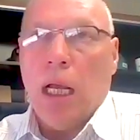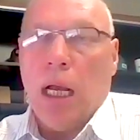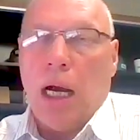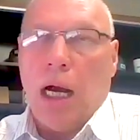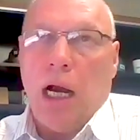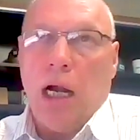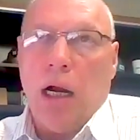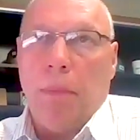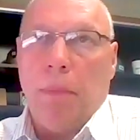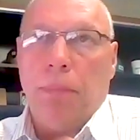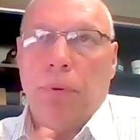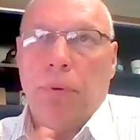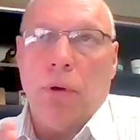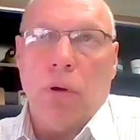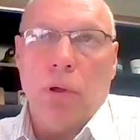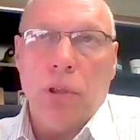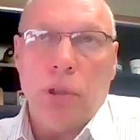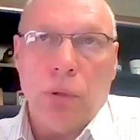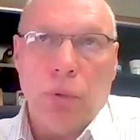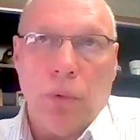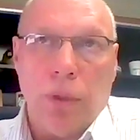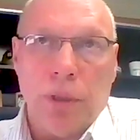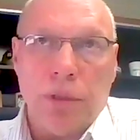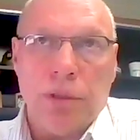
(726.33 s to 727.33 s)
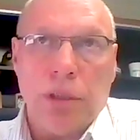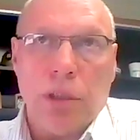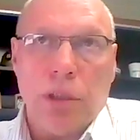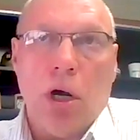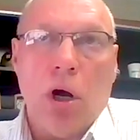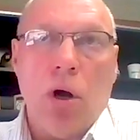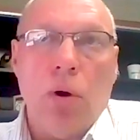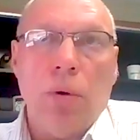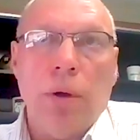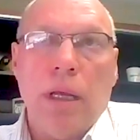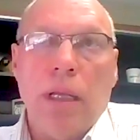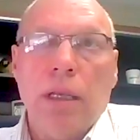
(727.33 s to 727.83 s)
Our approach was to
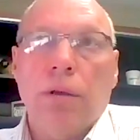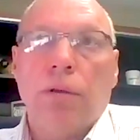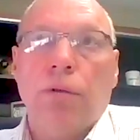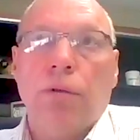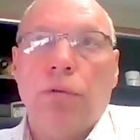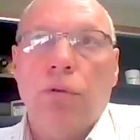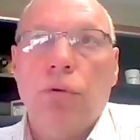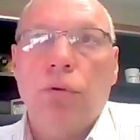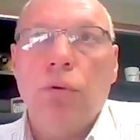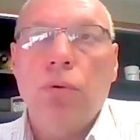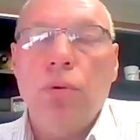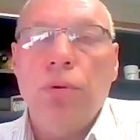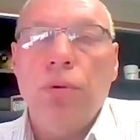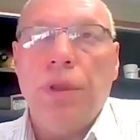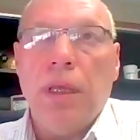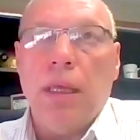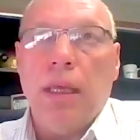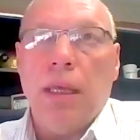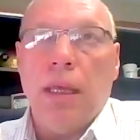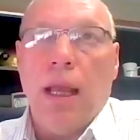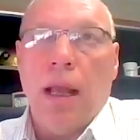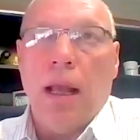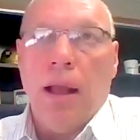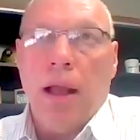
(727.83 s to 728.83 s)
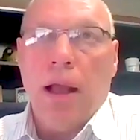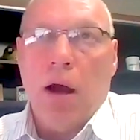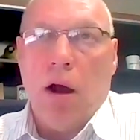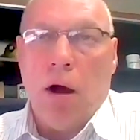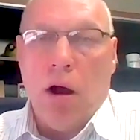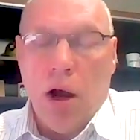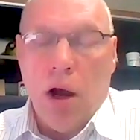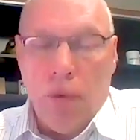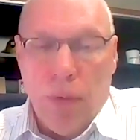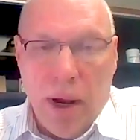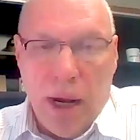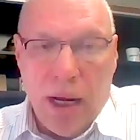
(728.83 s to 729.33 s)
go in through the
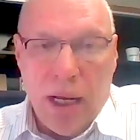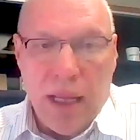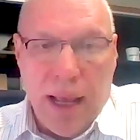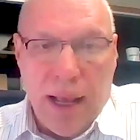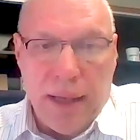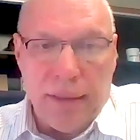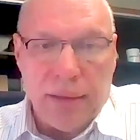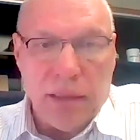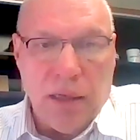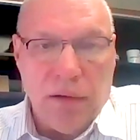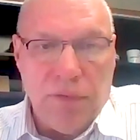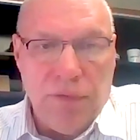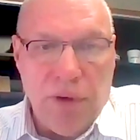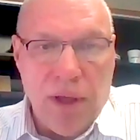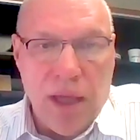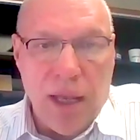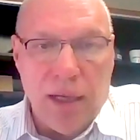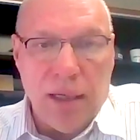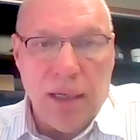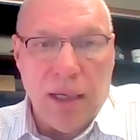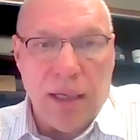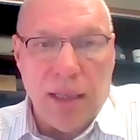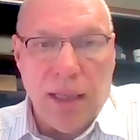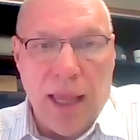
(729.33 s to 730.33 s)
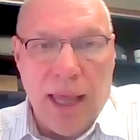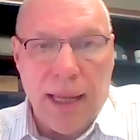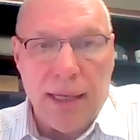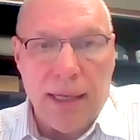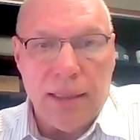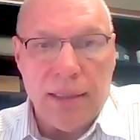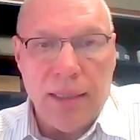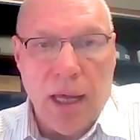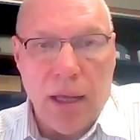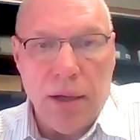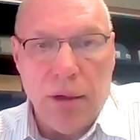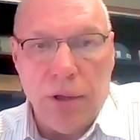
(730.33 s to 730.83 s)
already excavated and
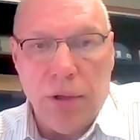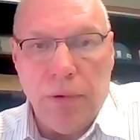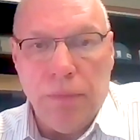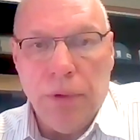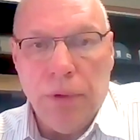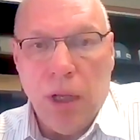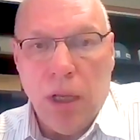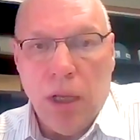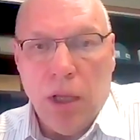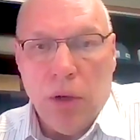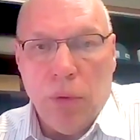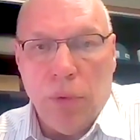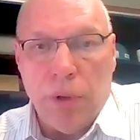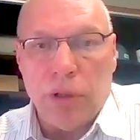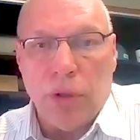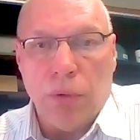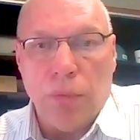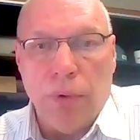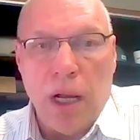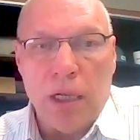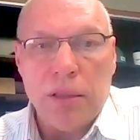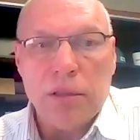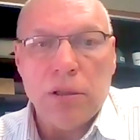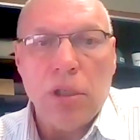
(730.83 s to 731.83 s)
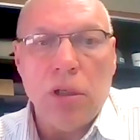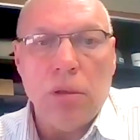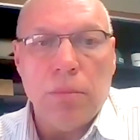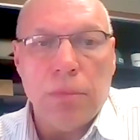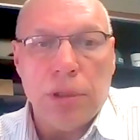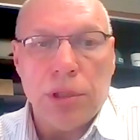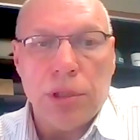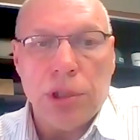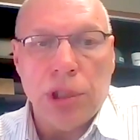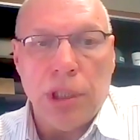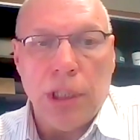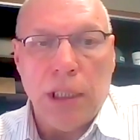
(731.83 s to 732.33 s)
lined tunnel with the rescue
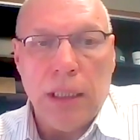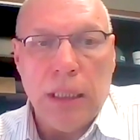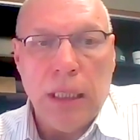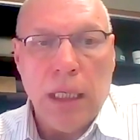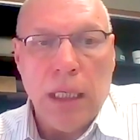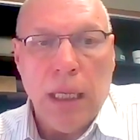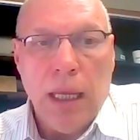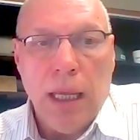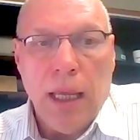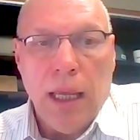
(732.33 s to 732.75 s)
machine